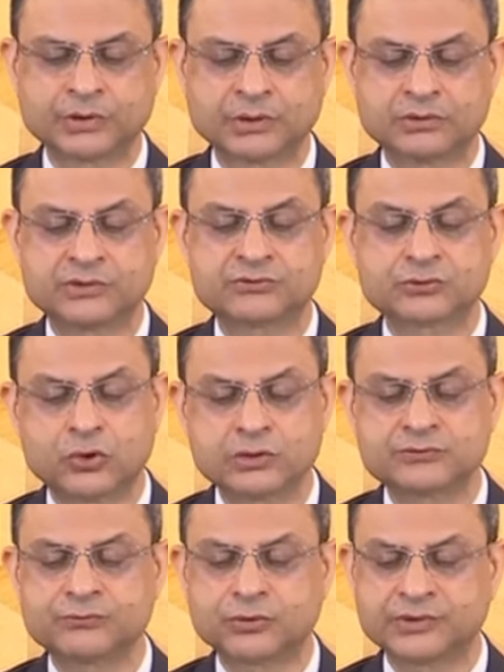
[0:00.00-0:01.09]
This calls
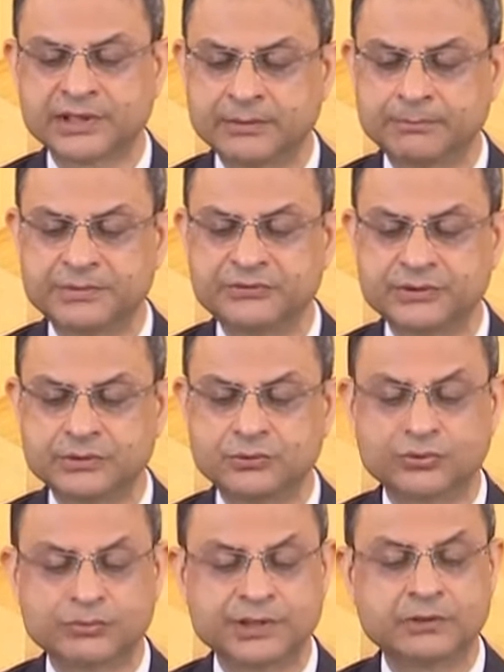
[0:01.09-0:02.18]
for the MPC to
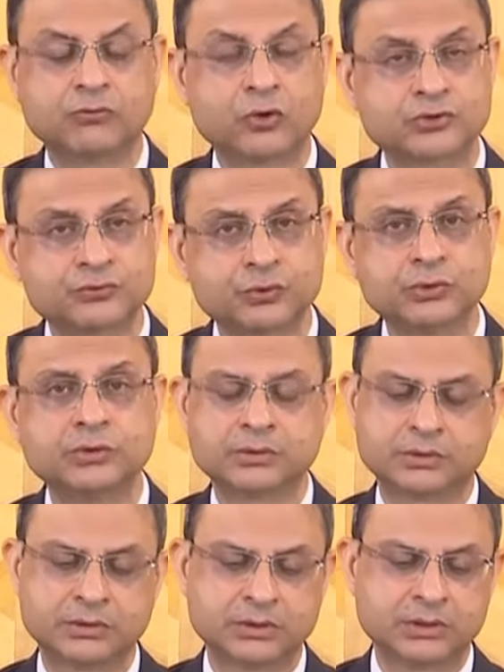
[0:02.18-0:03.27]
remain watchful.
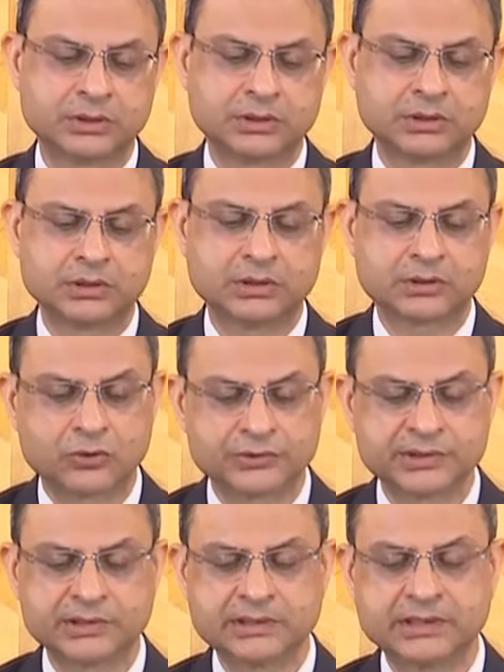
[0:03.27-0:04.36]

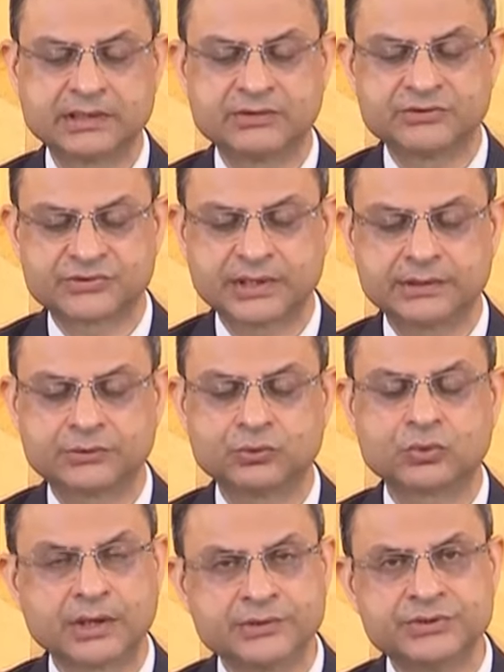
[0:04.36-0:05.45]
Accordingly, it decided to
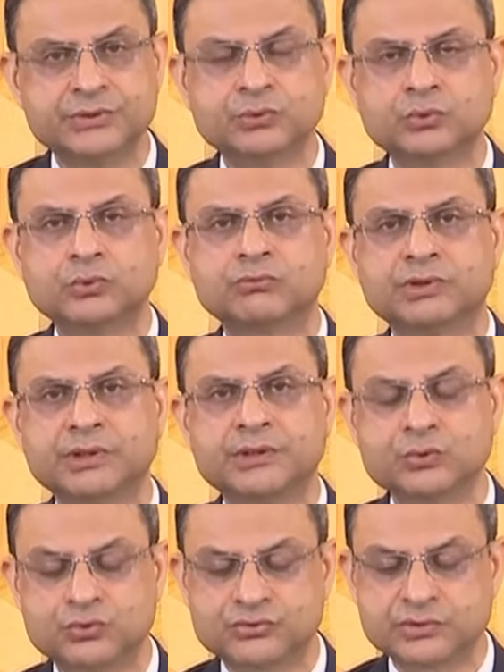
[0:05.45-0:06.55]
continue with a
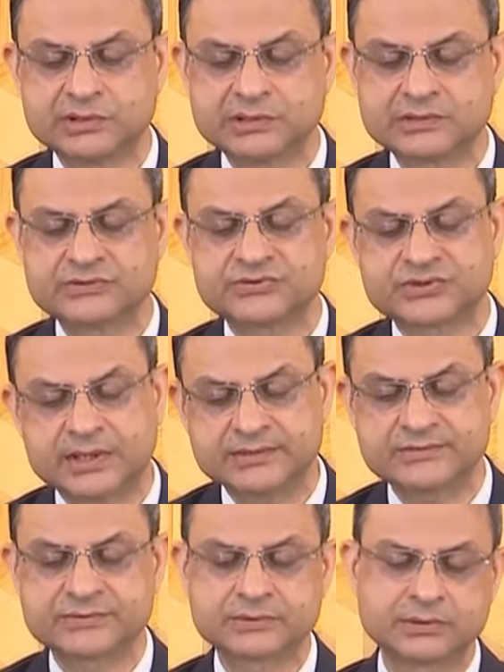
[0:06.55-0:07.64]
neutral stance.
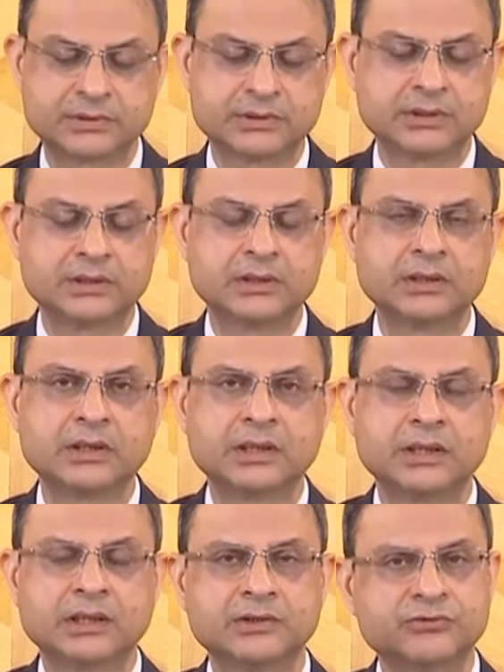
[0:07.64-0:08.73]

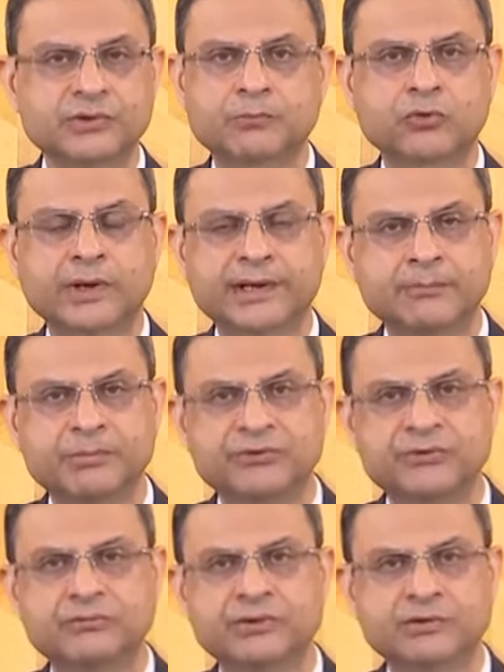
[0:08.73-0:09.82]
This will provide
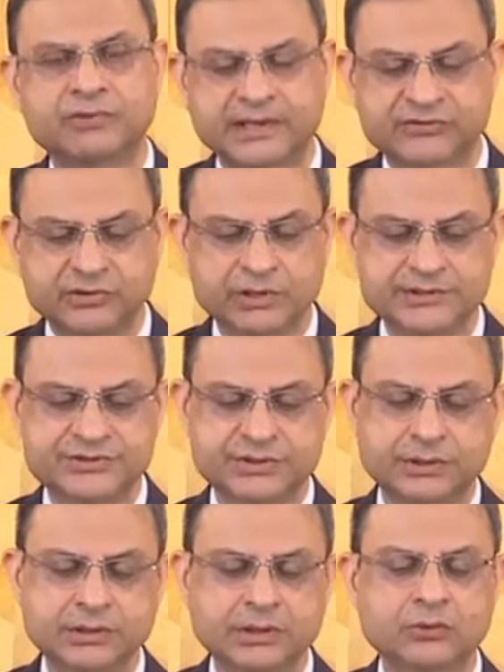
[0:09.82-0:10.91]
MPC with the flexibility
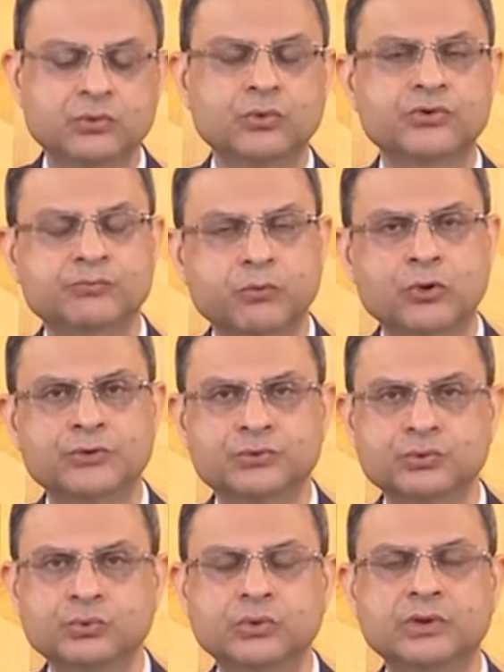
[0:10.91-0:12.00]
to respond
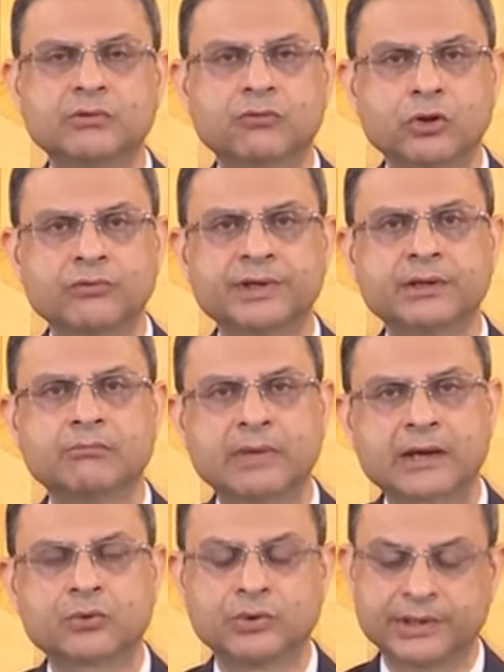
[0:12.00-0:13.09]
to evolving
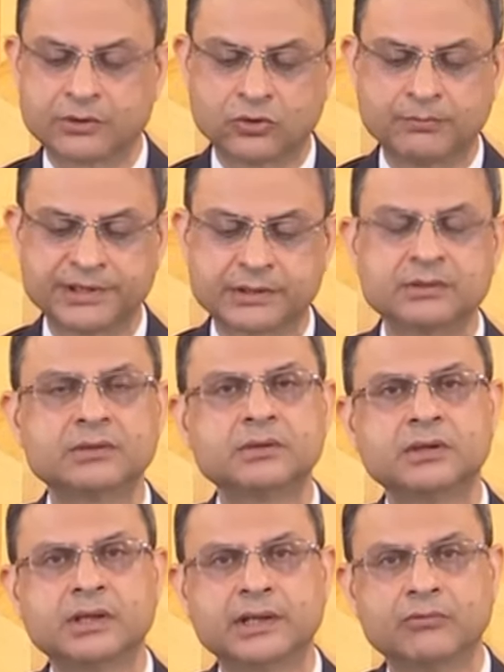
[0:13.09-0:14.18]
macroeconomic
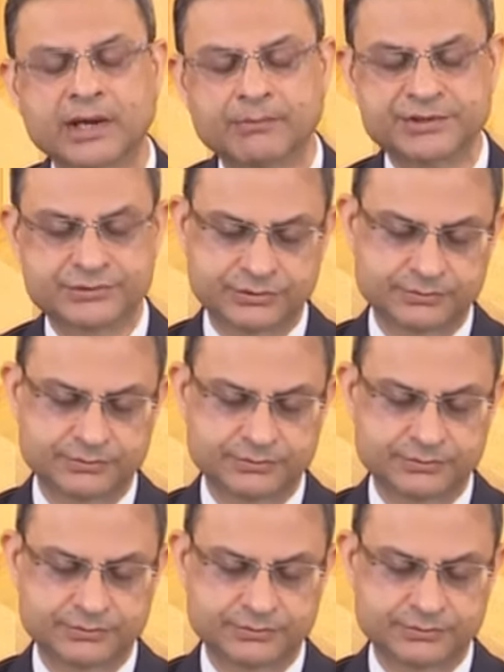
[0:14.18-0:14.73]
environment.